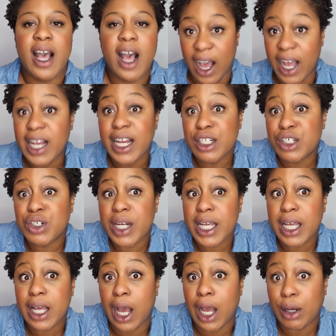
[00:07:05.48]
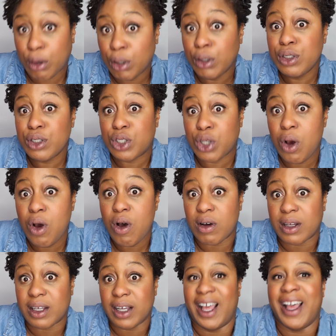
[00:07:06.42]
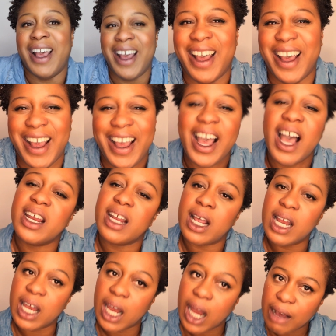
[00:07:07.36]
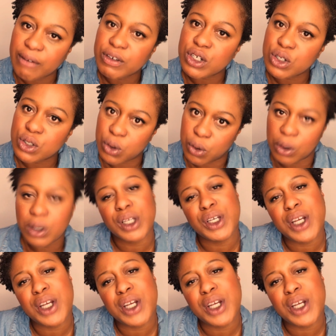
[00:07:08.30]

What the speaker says: I couldn't talk. And I love to talk.